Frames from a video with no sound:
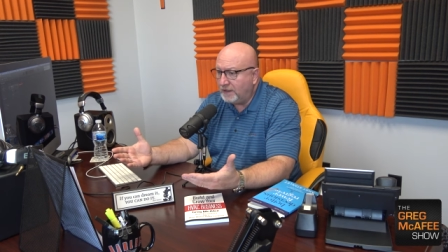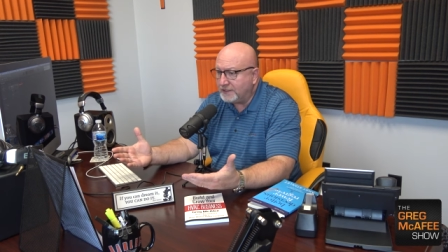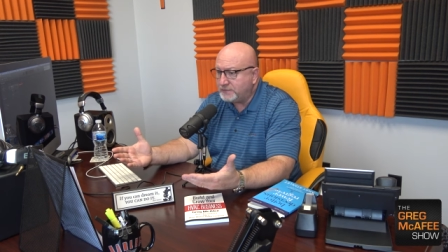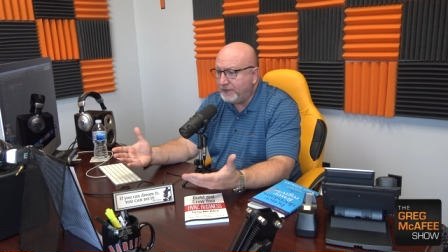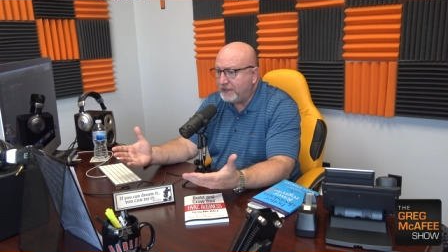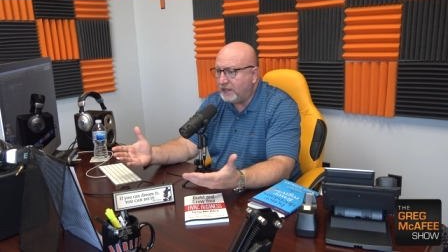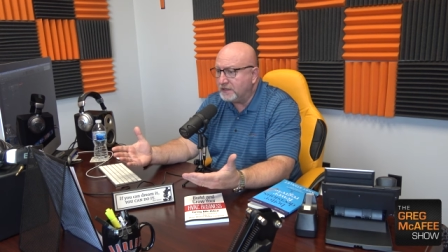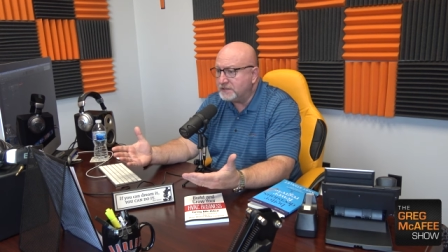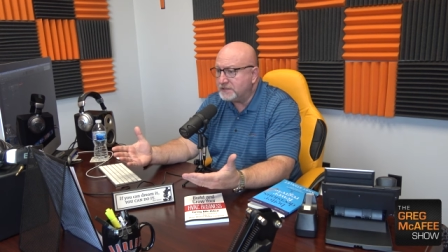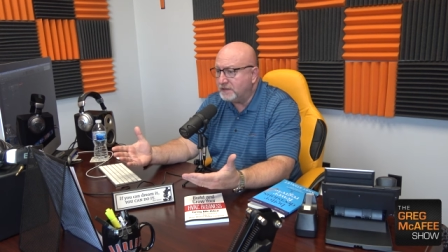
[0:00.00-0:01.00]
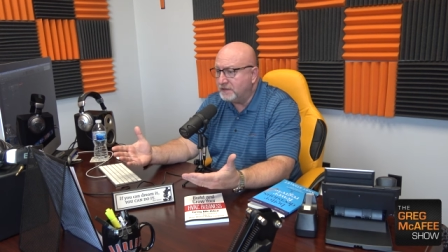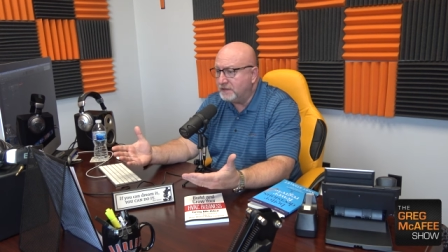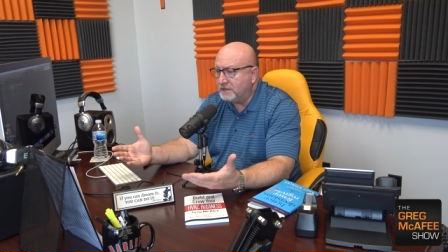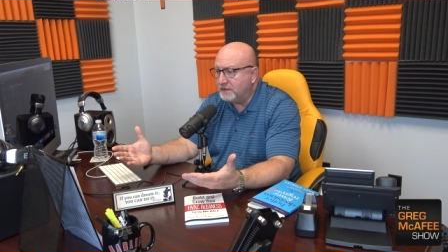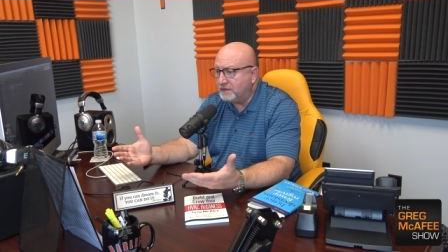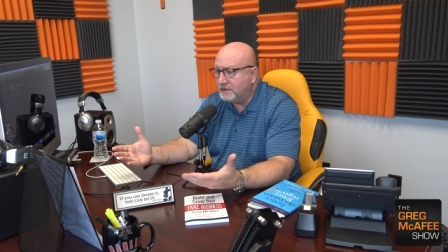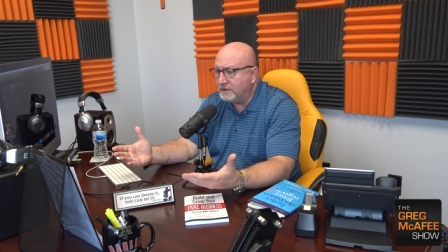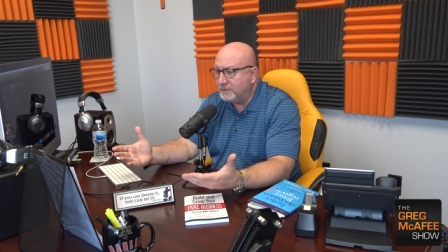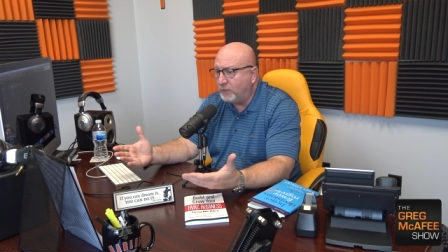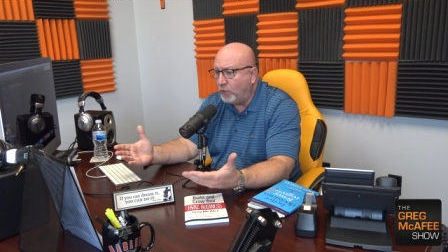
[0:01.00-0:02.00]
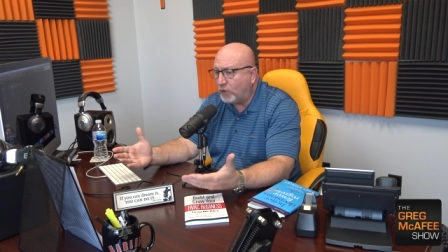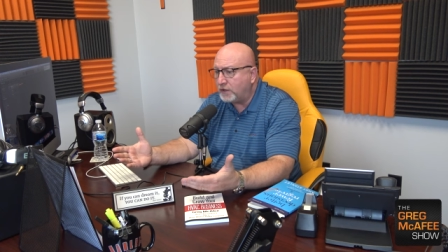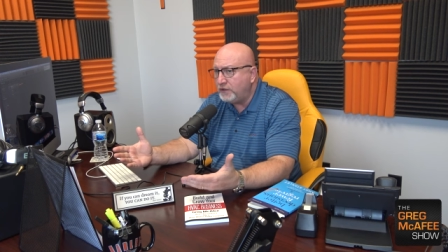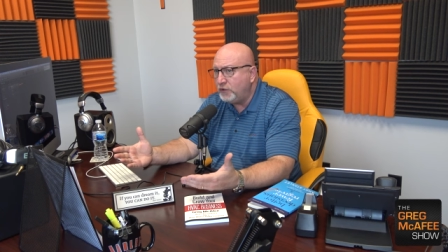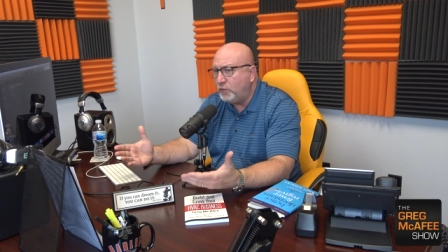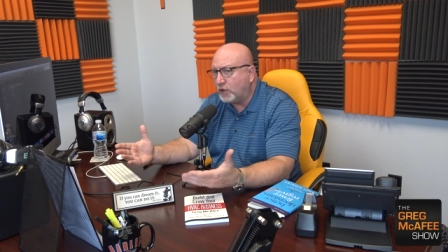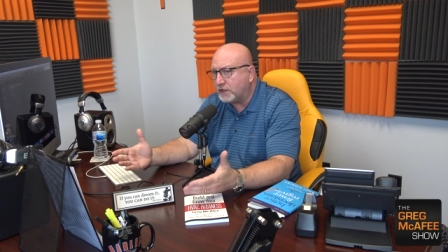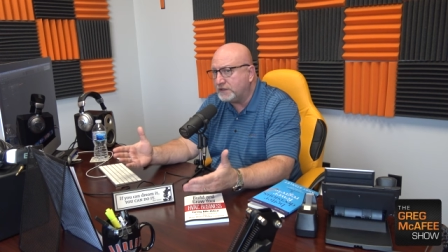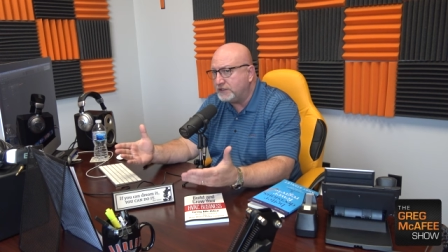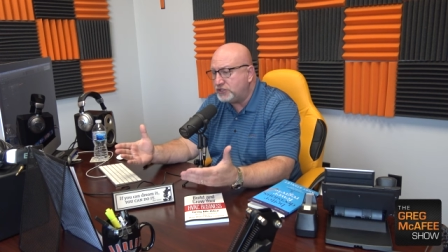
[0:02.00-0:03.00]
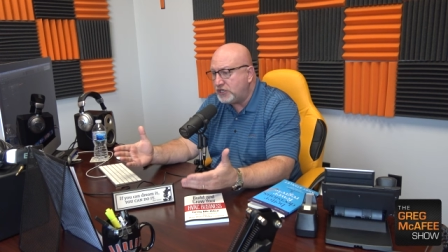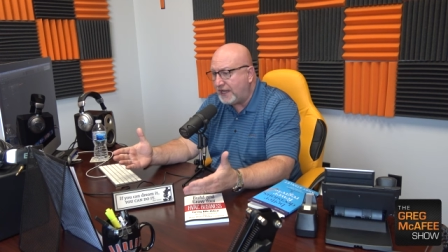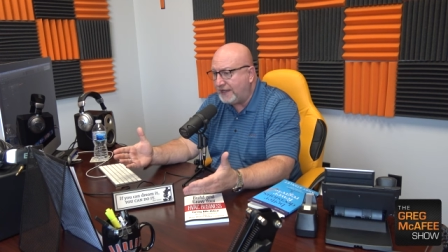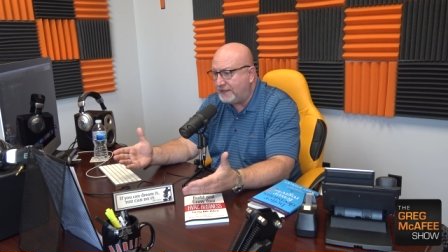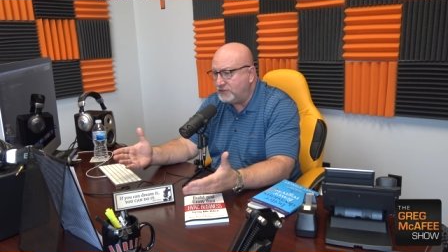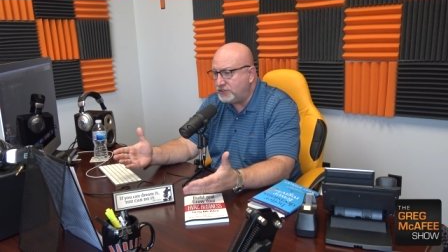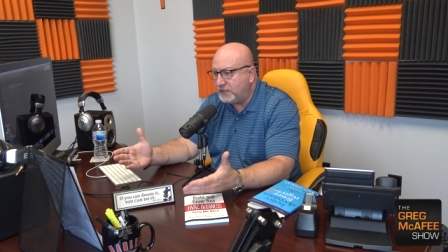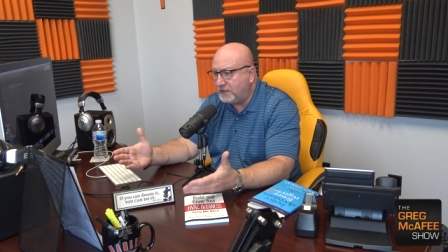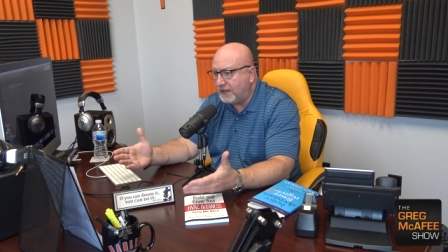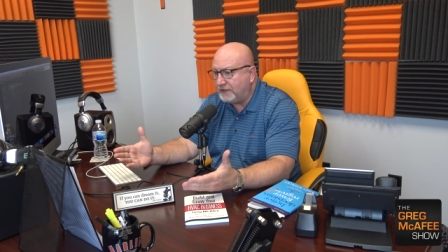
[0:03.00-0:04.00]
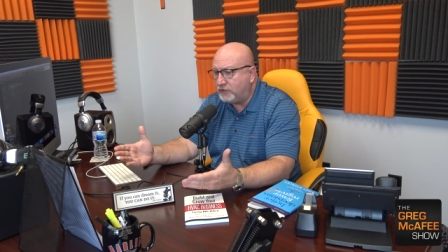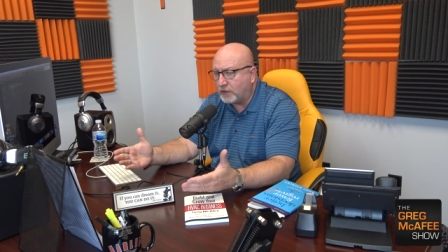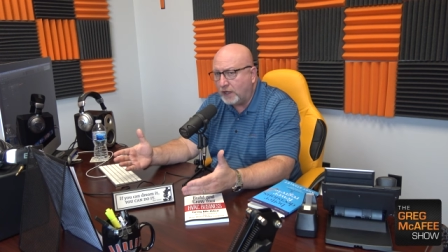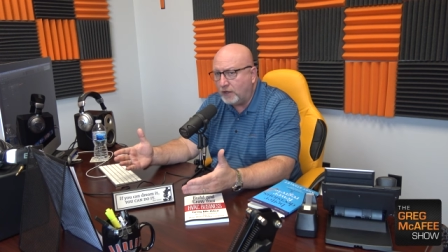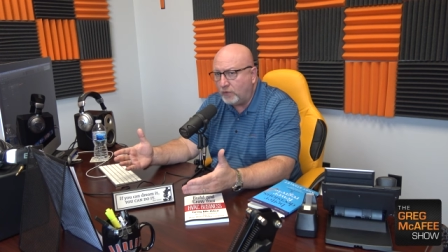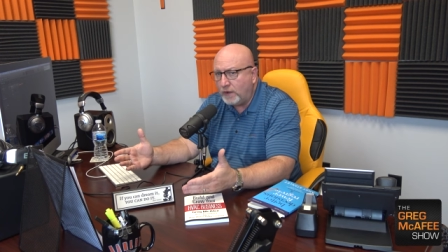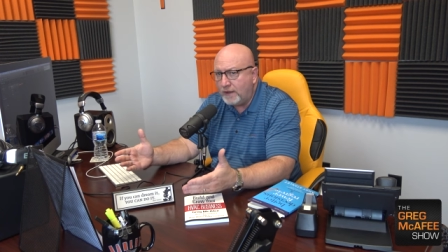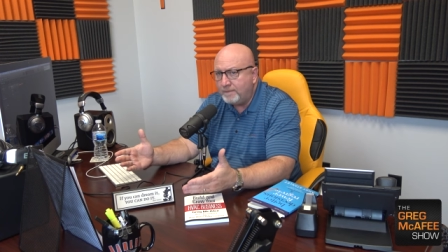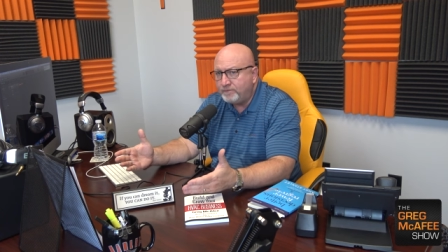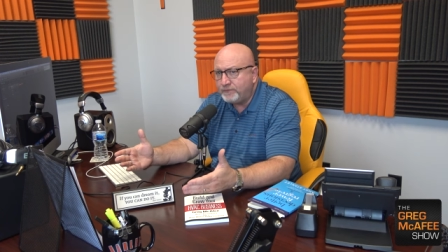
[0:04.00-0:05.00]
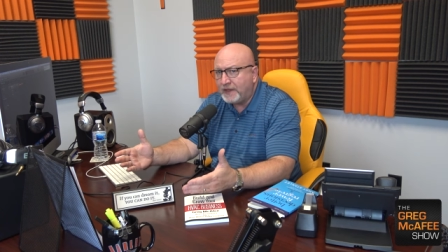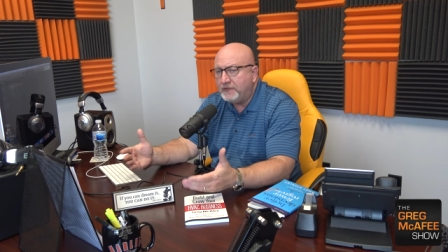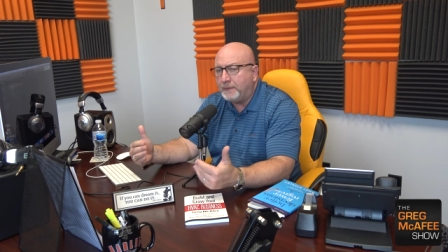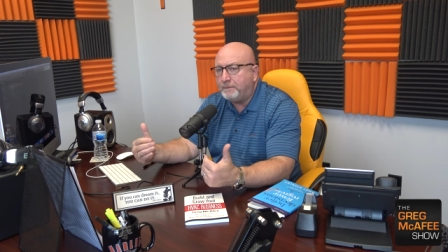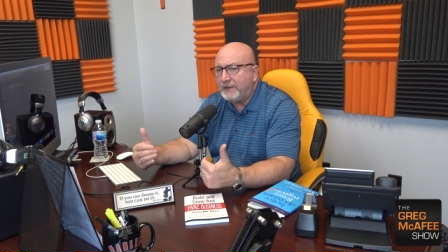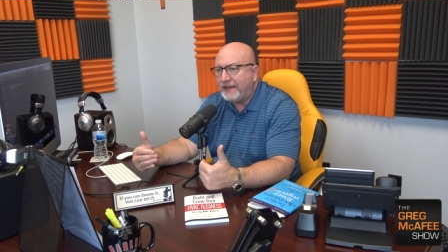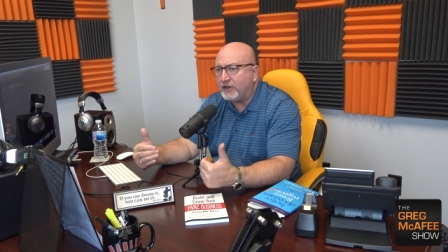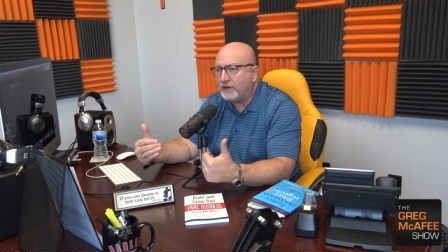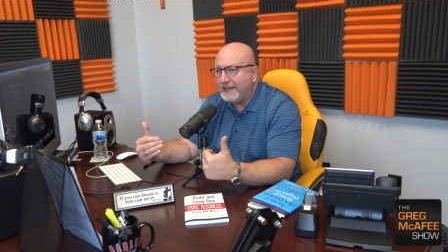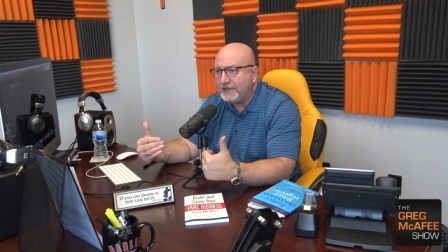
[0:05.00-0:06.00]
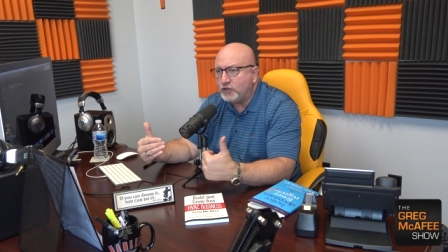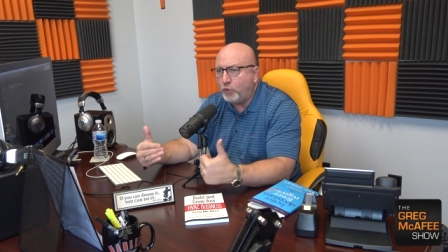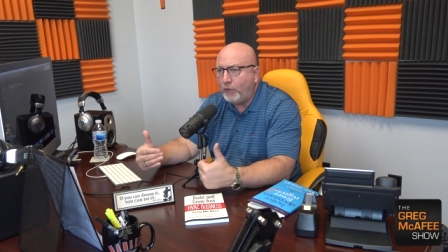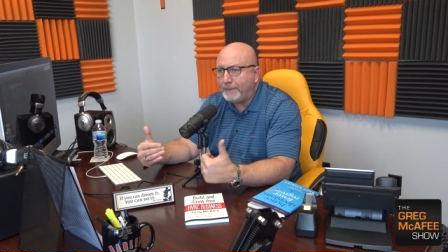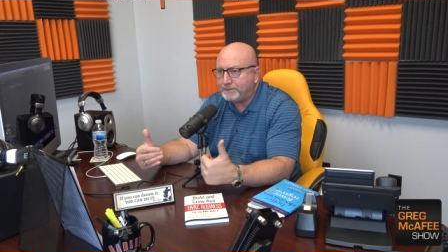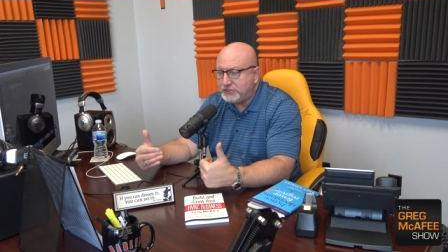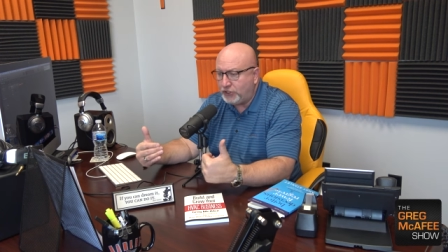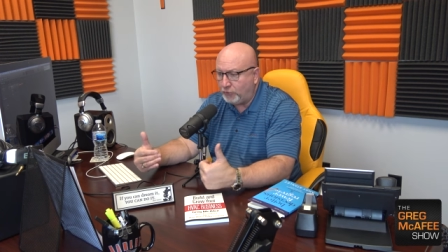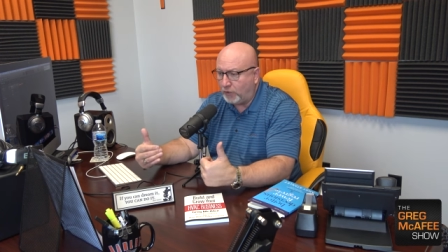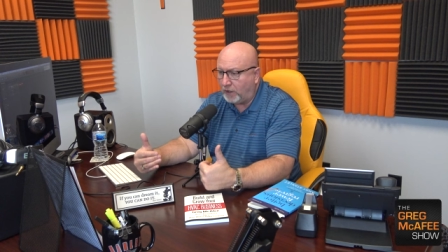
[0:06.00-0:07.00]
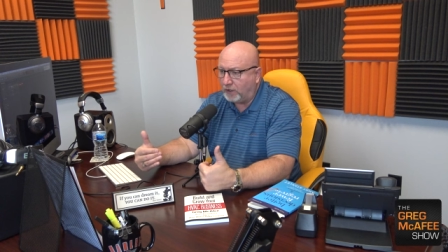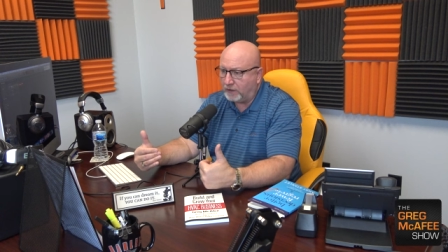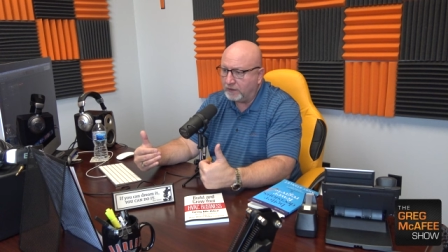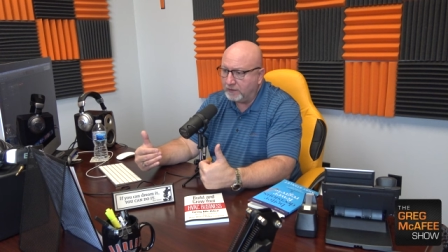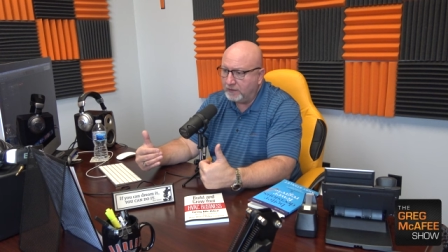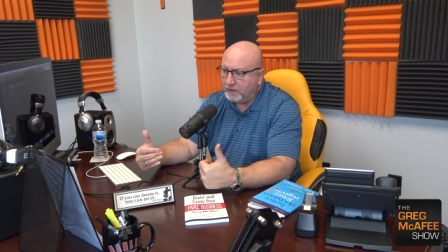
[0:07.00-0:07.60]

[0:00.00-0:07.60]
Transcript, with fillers: It's because the more you work to change and grow, the better equipped you are